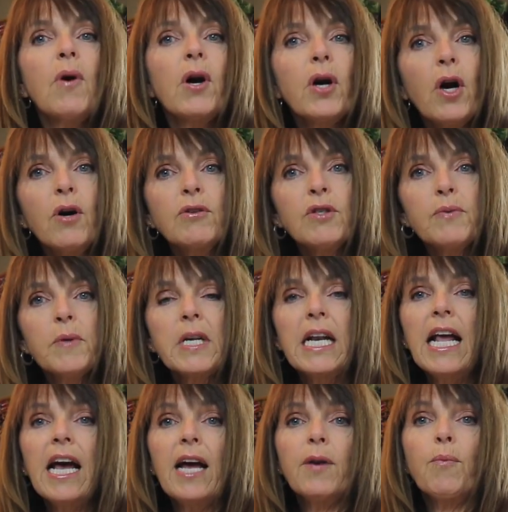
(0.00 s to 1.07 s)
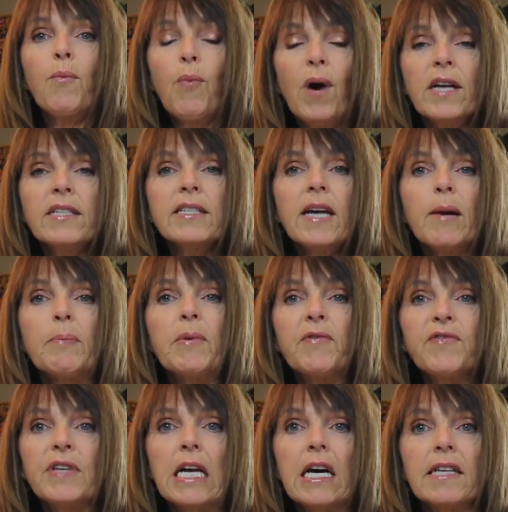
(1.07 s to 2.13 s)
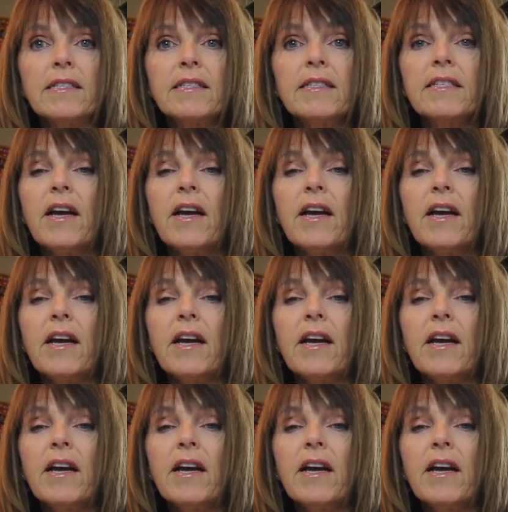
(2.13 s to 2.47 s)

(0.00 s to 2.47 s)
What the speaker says: our oats, we're going to add 1 cup of nuts.